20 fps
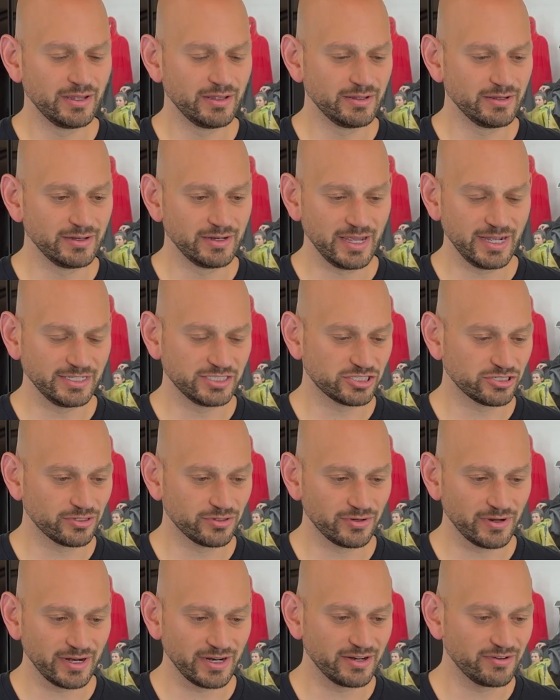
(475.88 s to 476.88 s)

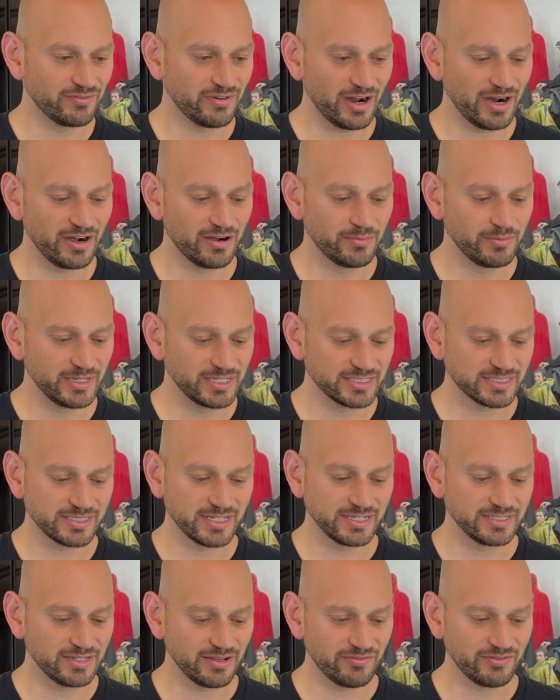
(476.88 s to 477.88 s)
nature and environments.
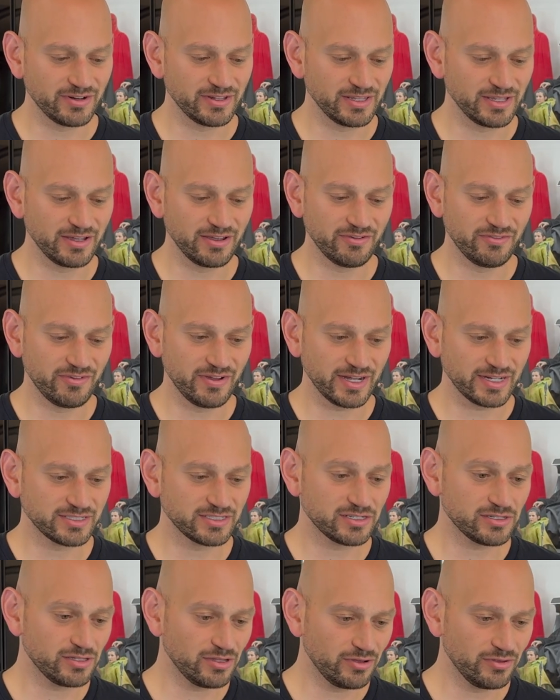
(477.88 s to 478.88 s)
They definitely
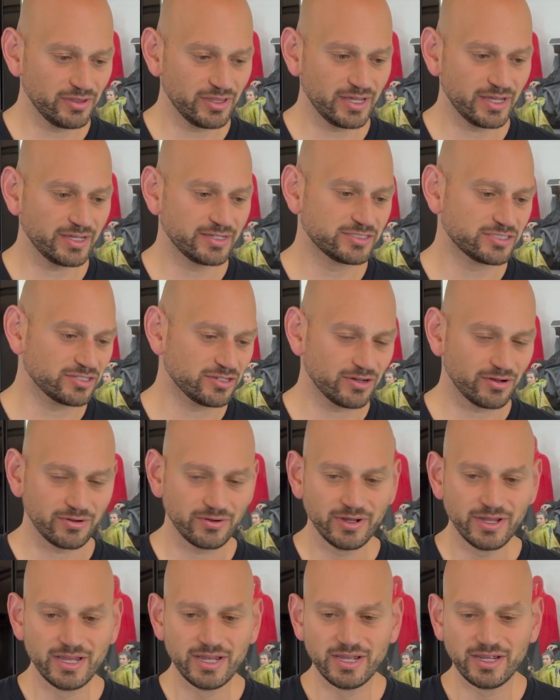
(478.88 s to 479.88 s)
affect clothing,
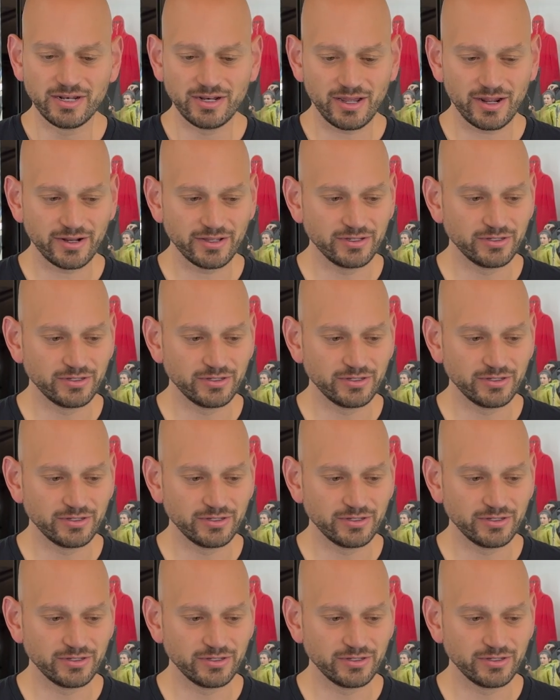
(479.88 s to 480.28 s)
so not a